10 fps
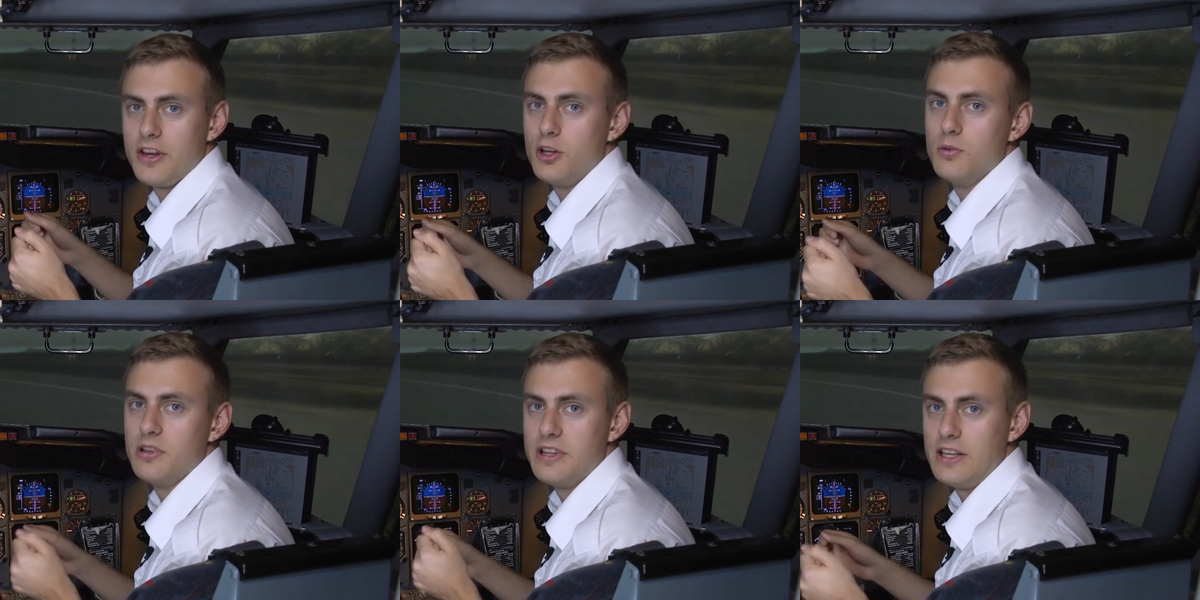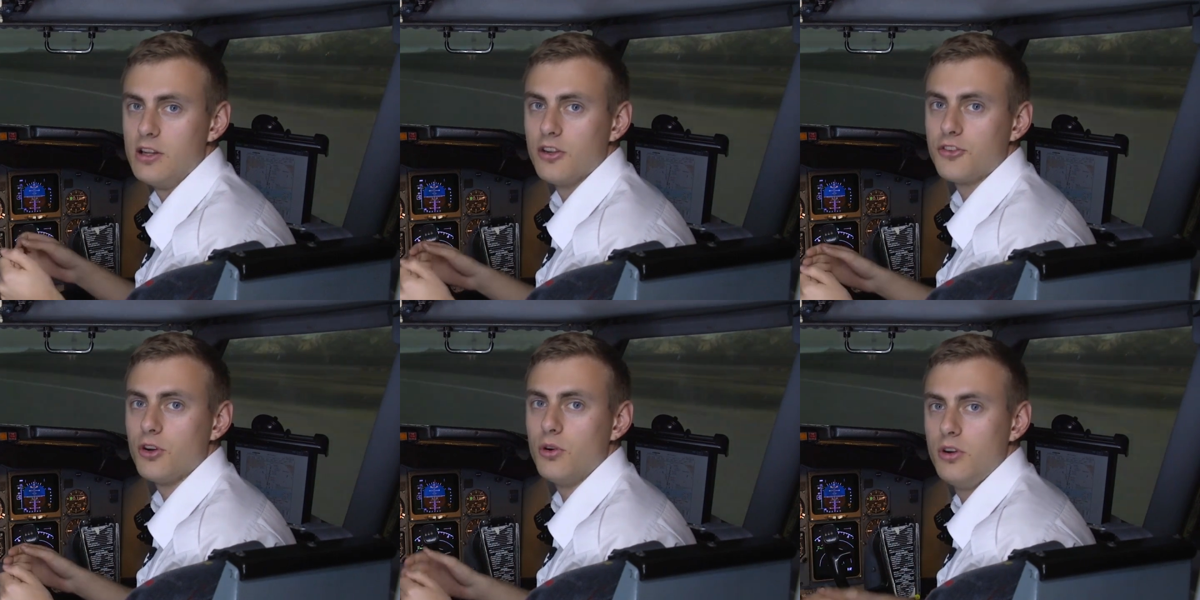uh, you will need
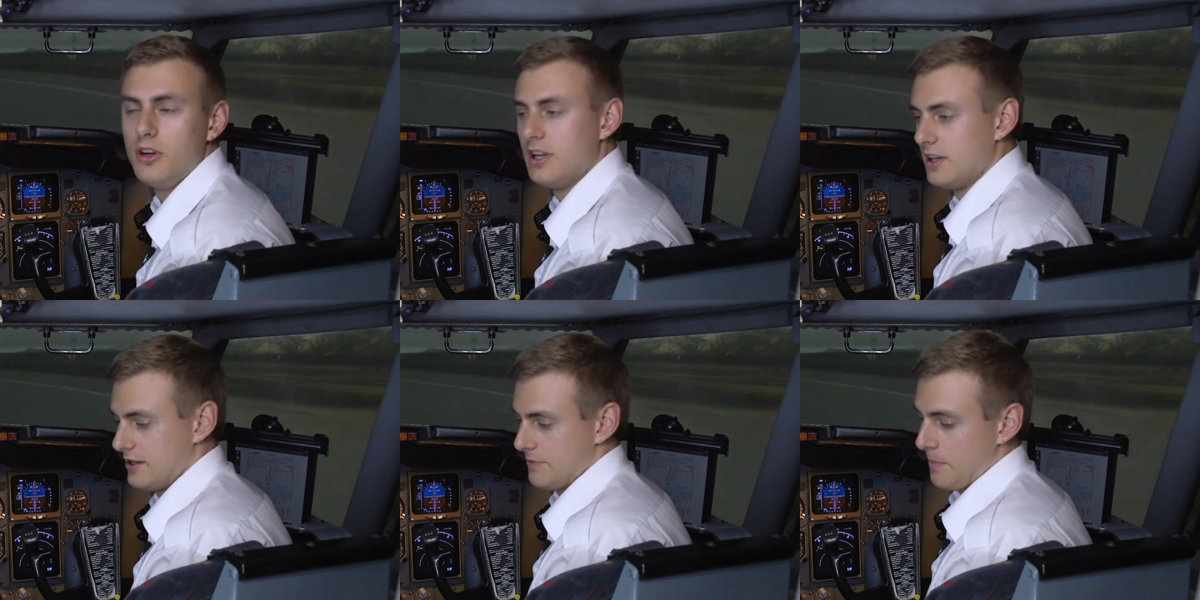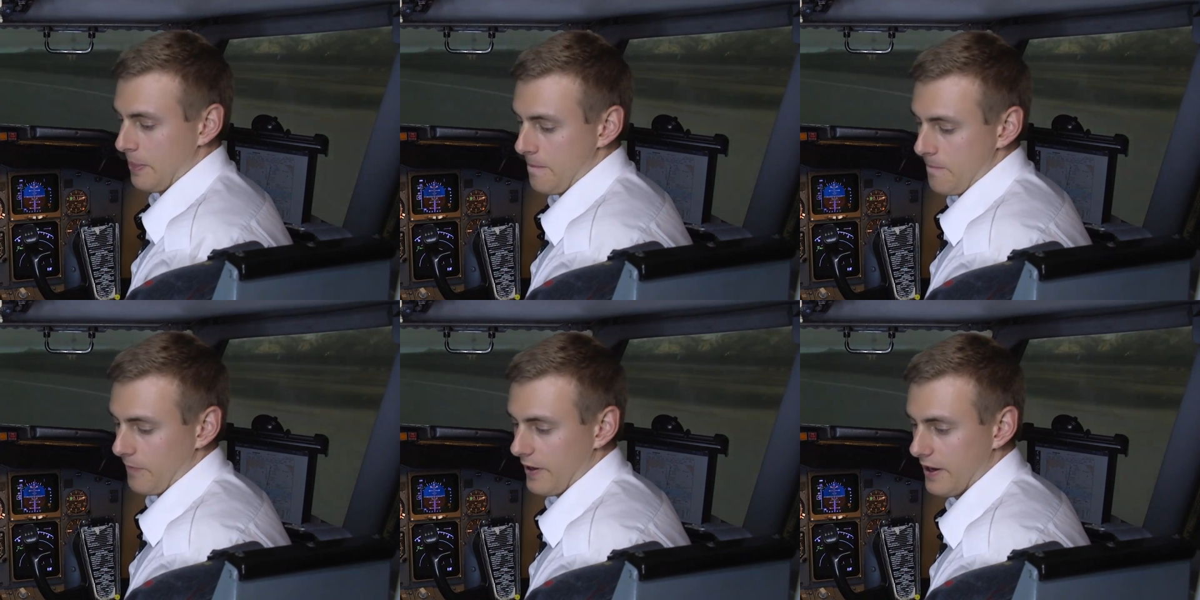also.
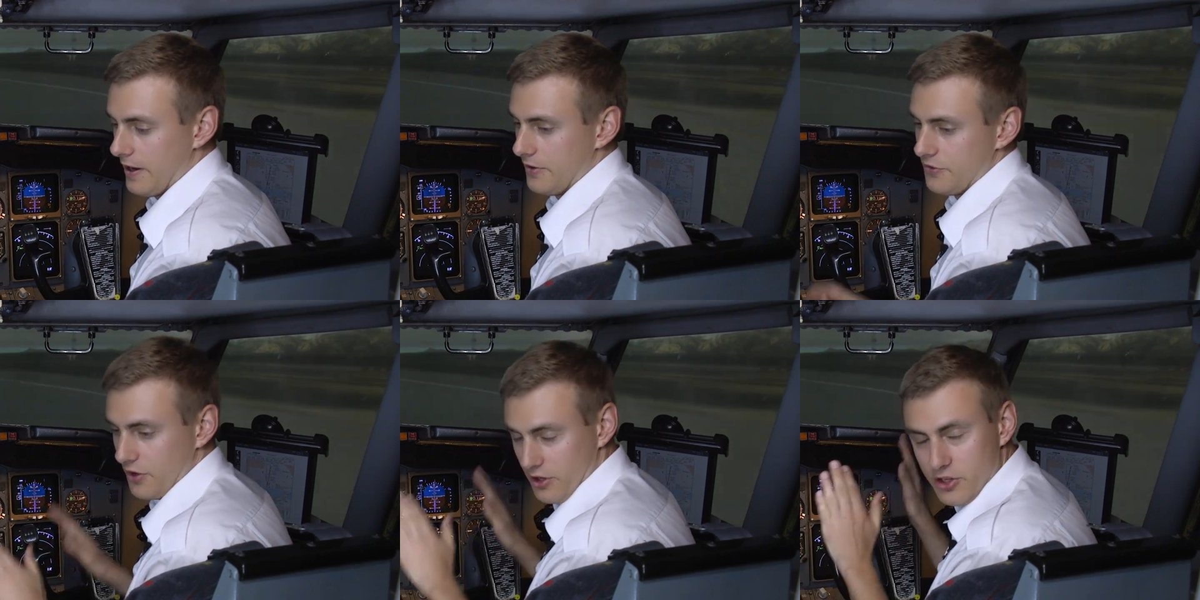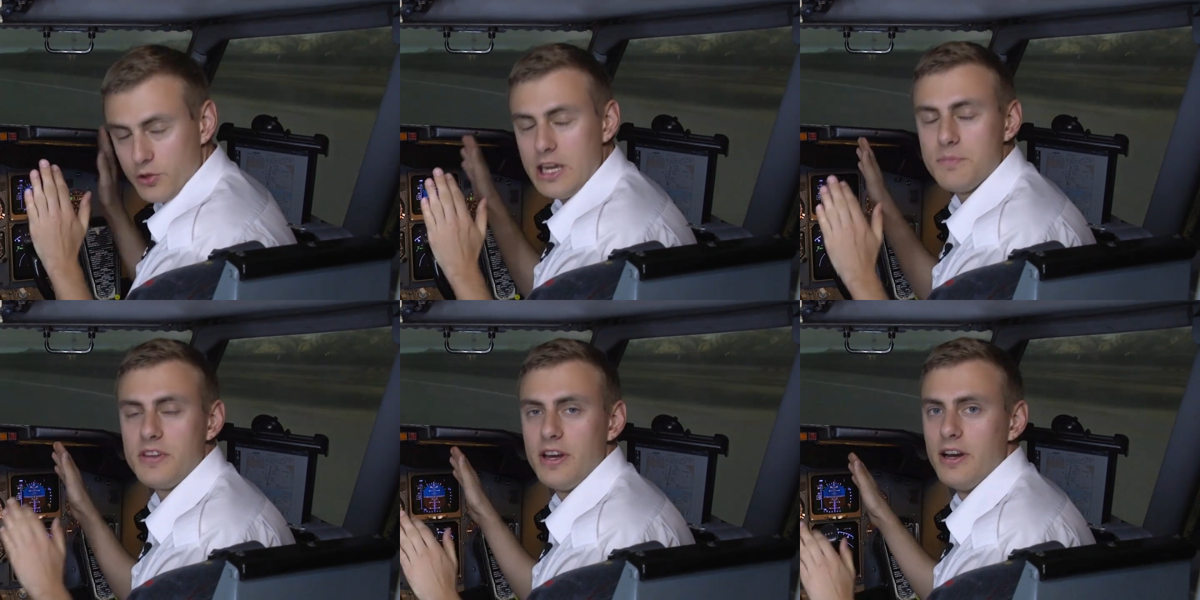And uh, you
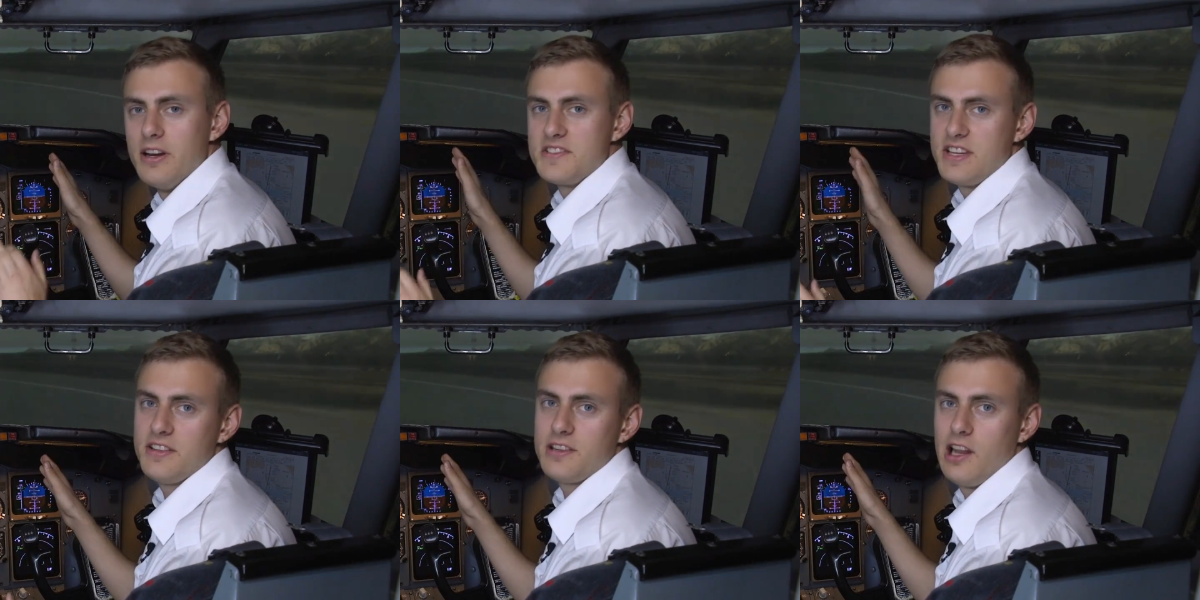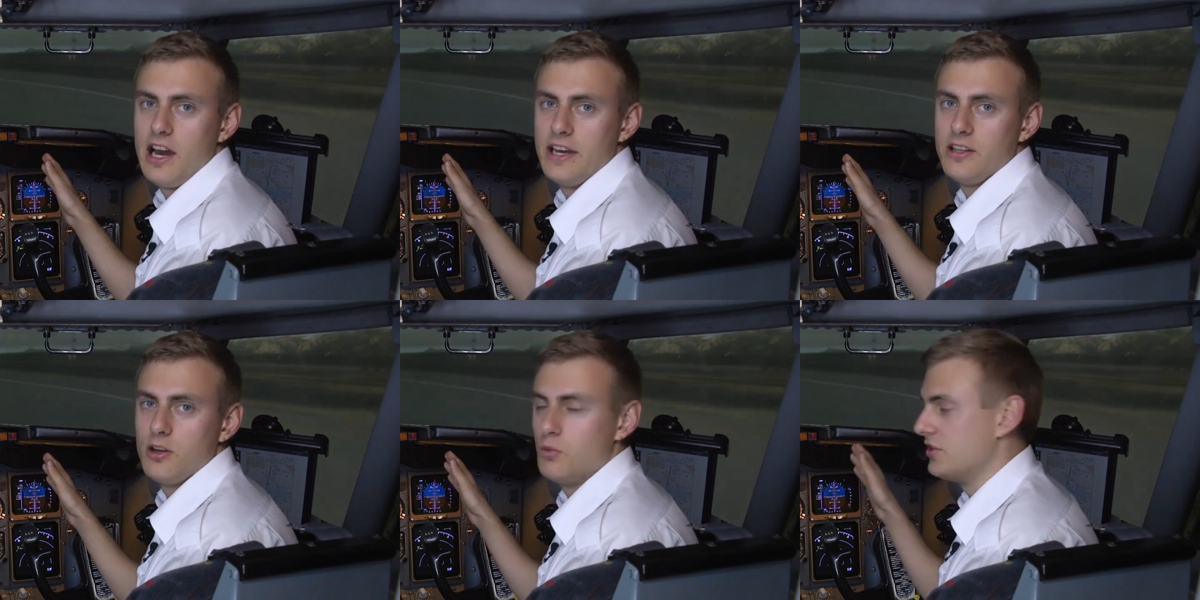keep the center
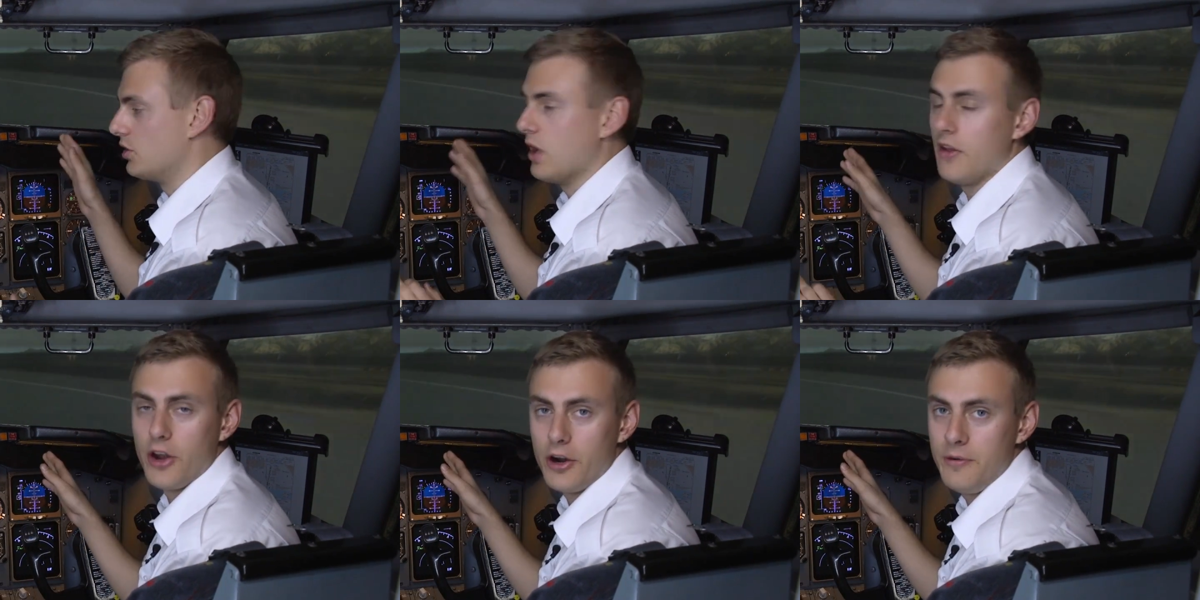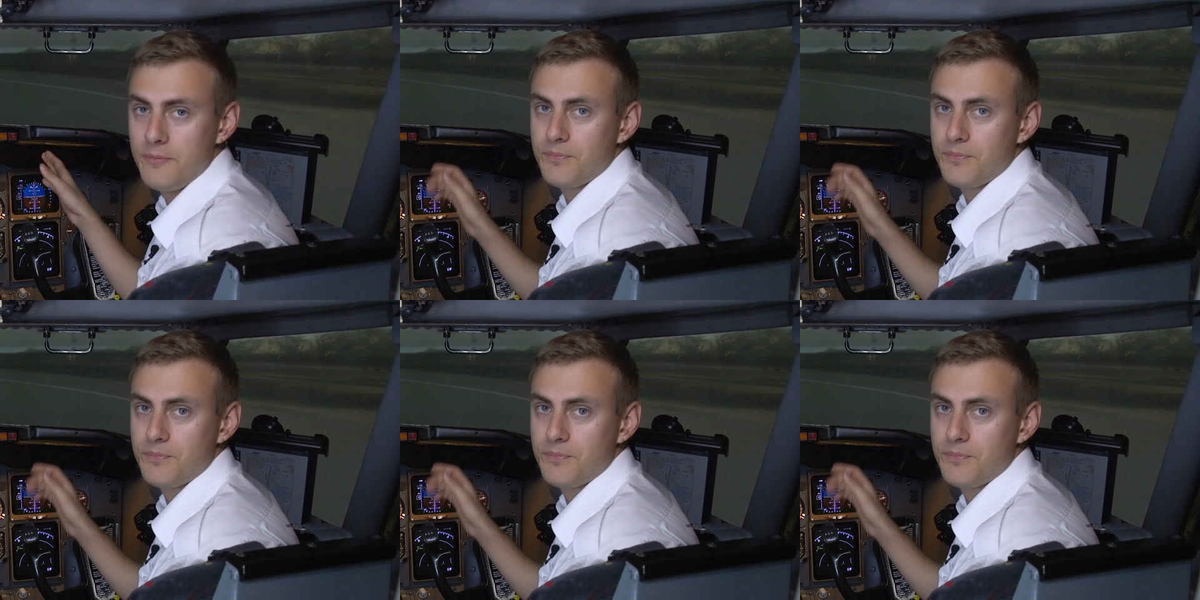line with the rudder.